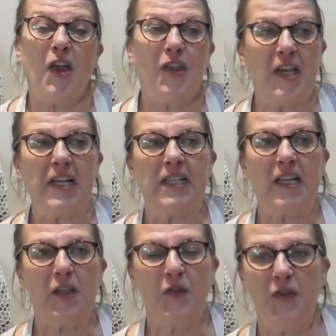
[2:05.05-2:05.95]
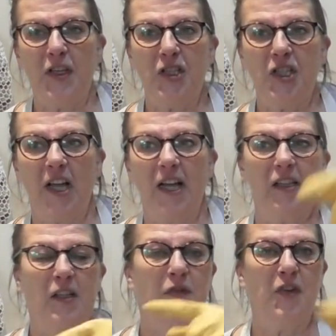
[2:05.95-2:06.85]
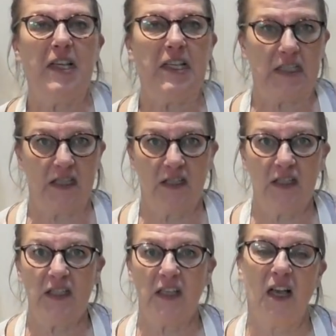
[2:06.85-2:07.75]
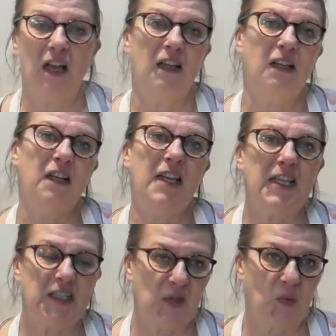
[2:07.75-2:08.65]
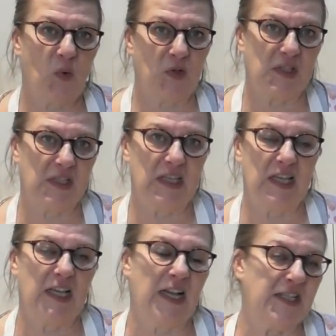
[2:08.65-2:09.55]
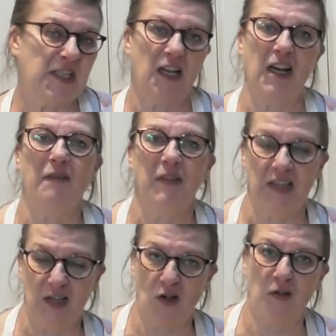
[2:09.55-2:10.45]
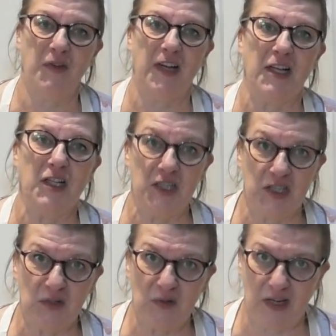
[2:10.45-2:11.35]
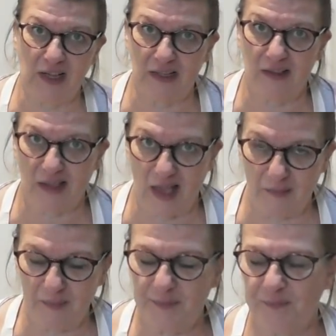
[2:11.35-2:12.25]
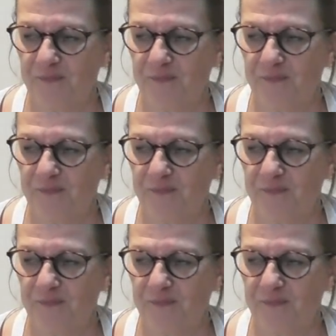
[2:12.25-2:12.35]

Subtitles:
Things like the fridge and the freezers, at least once a year I turn everything off and I do clean them.